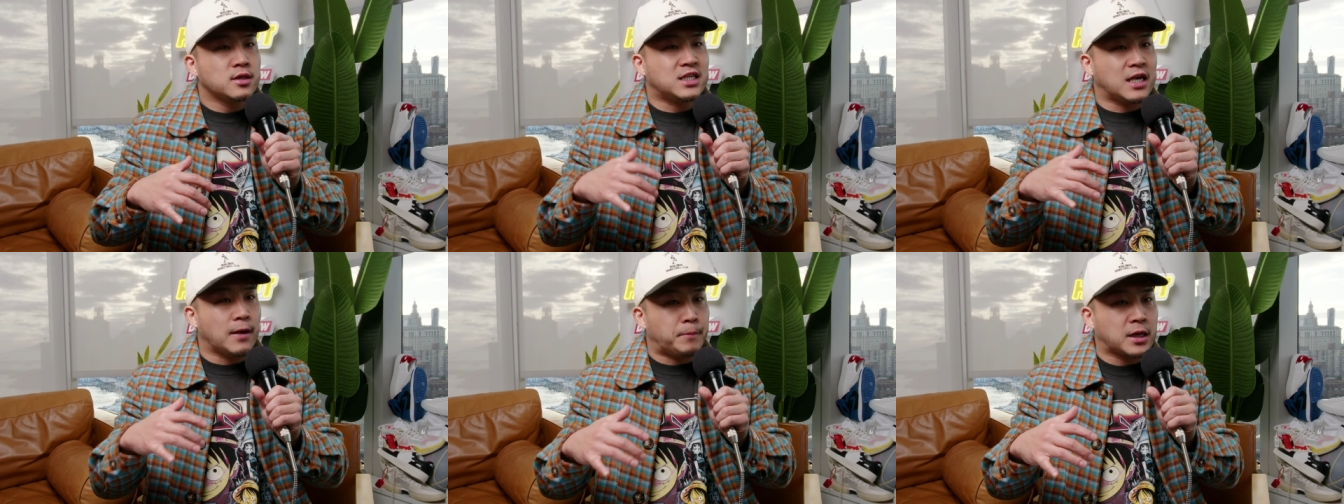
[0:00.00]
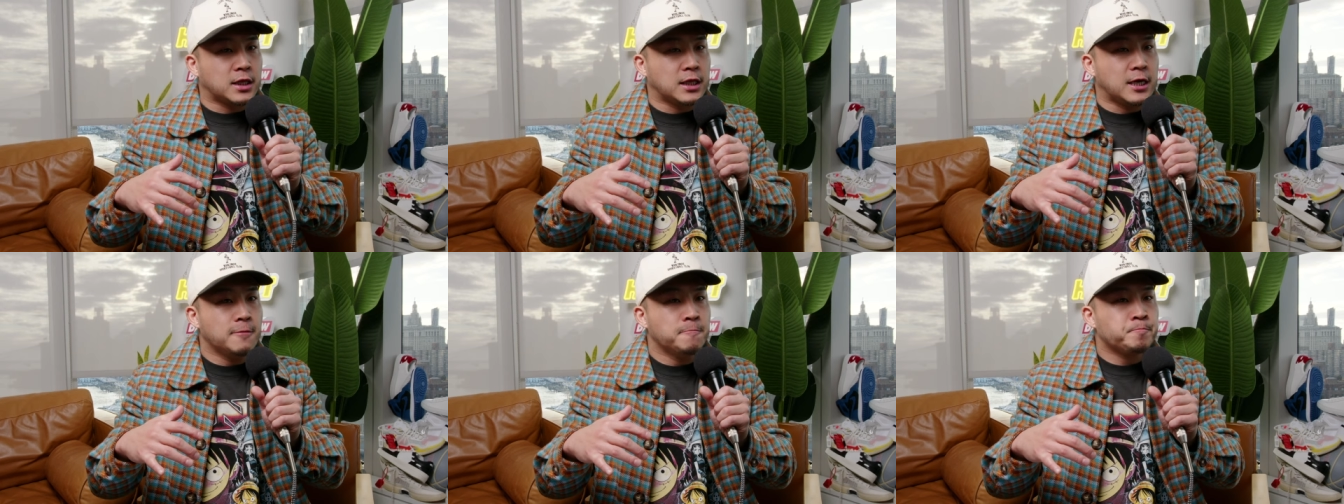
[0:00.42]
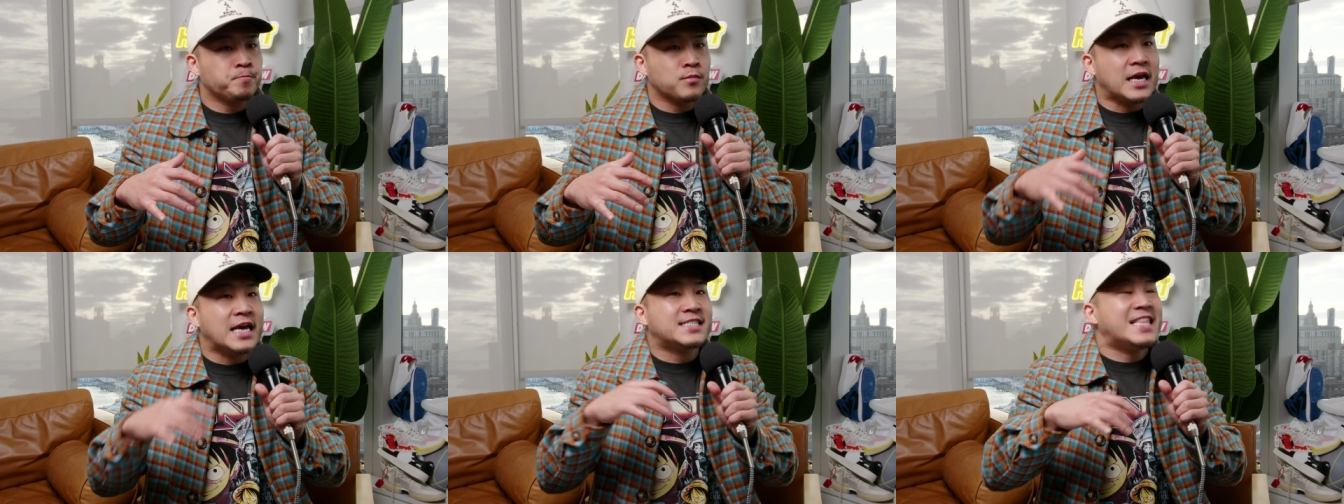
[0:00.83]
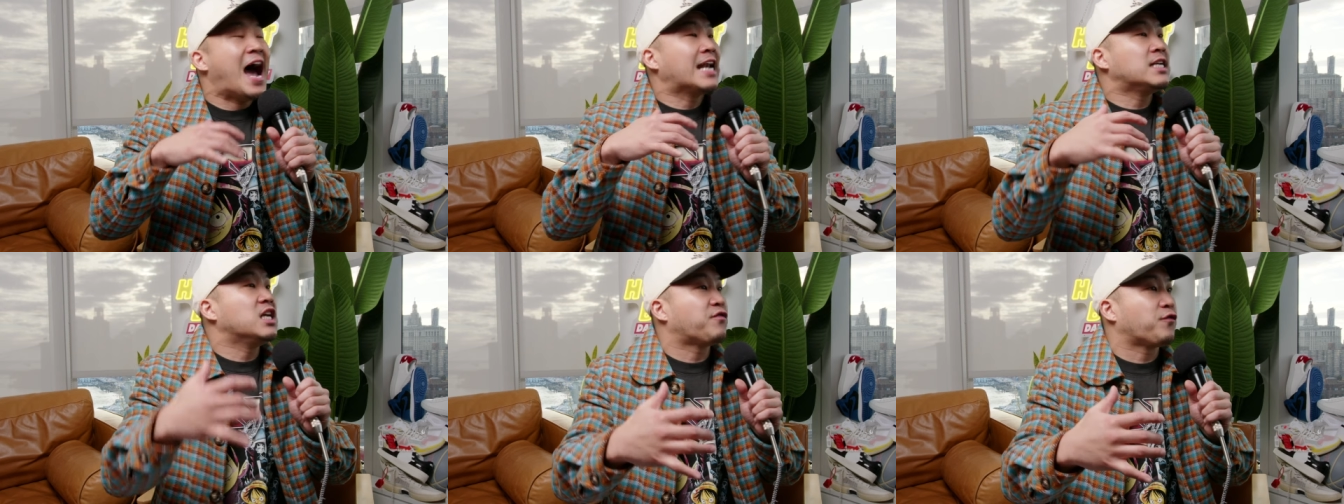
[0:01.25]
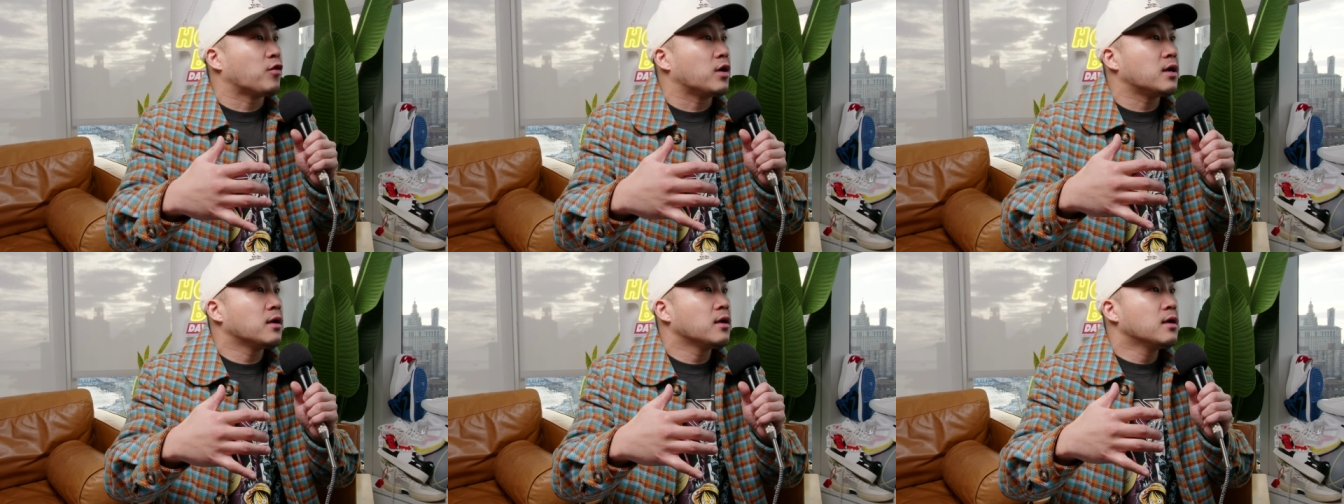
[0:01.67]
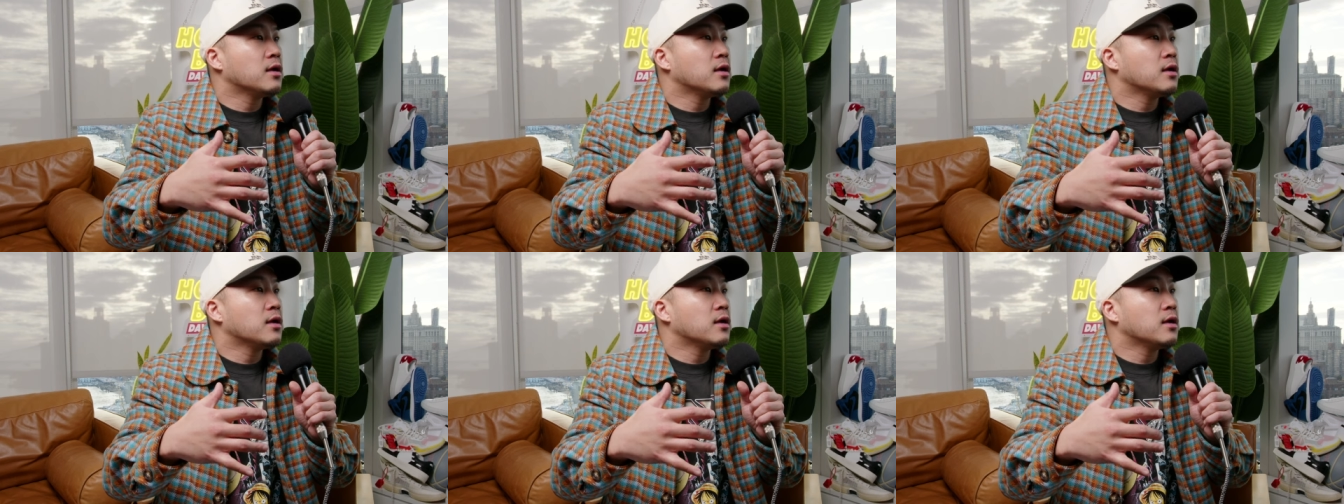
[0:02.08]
typically is that different.